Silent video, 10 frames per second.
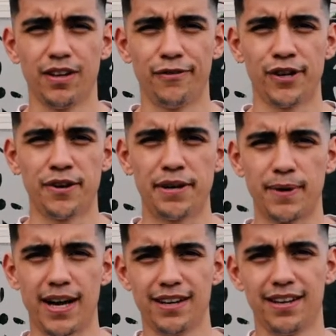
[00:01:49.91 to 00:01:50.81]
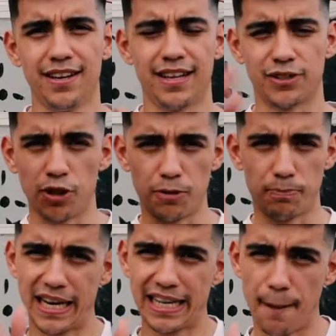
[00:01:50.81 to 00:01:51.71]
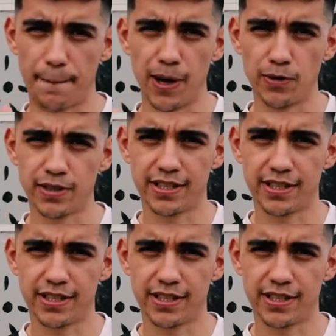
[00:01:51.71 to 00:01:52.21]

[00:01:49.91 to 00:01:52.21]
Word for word: If you know anywhere that's got big lampposts